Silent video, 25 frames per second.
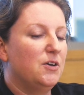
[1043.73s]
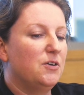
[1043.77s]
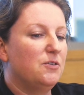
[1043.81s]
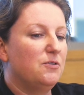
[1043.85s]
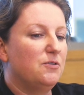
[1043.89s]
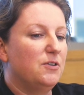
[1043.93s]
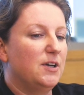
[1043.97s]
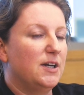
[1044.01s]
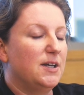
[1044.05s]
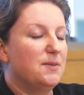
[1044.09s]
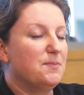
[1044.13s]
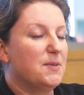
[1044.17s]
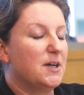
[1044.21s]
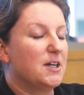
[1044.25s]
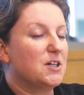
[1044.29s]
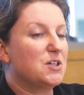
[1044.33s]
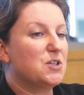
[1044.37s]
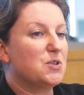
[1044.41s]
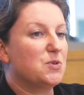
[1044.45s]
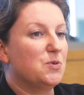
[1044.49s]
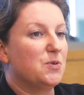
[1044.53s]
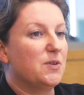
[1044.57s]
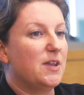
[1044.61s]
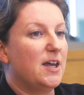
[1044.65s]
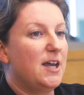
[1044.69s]
really make
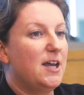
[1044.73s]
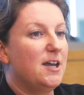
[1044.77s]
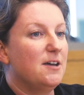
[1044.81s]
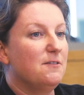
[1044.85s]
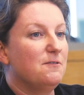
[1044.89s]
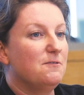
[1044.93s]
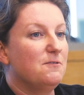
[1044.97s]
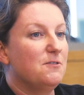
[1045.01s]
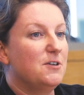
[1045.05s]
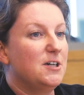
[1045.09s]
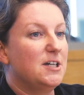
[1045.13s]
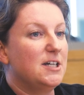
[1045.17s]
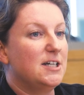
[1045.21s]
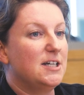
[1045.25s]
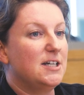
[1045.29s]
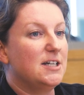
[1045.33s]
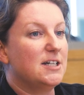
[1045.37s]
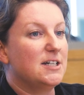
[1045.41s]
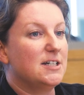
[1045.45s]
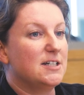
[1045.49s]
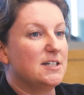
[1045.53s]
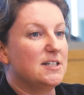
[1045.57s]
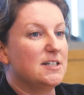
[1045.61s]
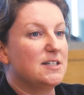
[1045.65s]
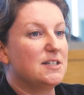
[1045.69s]
sure they have ready
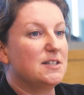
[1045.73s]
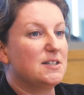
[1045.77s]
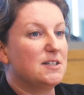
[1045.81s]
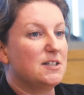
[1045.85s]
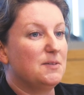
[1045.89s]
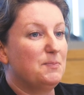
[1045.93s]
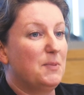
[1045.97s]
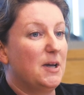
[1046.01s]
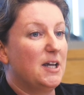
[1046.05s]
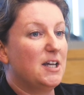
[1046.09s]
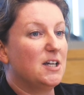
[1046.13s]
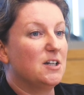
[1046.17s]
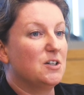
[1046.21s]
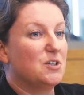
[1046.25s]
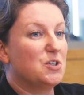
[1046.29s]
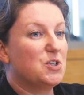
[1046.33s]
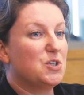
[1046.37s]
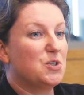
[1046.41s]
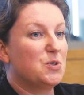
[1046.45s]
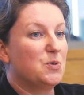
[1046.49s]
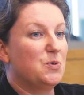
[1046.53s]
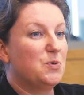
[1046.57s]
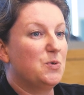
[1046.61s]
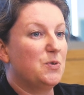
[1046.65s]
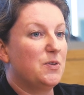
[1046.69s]
is making
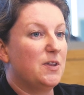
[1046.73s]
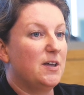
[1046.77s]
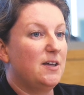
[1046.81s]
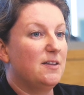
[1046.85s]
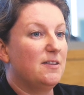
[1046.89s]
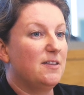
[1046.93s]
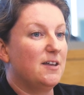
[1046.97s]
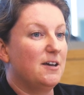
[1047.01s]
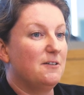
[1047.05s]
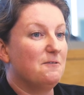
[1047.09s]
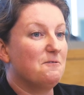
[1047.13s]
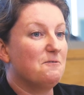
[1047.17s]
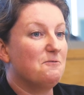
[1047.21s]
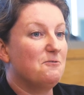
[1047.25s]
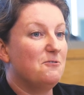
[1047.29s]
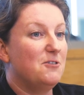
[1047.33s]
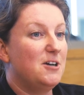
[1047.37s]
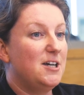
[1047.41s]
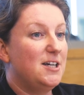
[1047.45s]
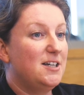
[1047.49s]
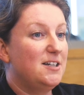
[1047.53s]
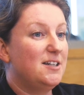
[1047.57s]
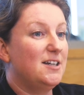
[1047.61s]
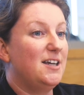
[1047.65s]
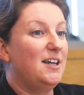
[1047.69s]
sure that they've
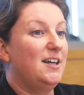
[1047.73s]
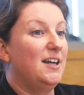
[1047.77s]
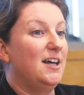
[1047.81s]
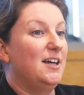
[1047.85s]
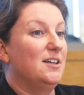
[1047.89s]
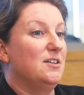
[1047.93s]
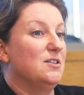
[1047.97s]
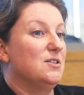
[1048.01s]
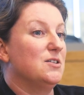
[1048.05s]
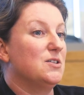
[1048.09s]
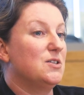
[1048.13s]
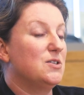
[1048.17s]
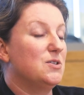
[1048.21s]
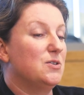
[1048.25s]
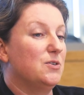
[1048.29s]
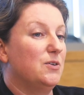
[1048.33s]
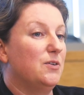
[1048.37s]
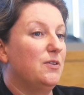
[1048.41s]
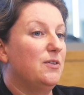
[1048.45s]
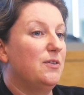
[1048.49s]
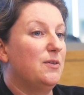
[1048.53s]
read and understood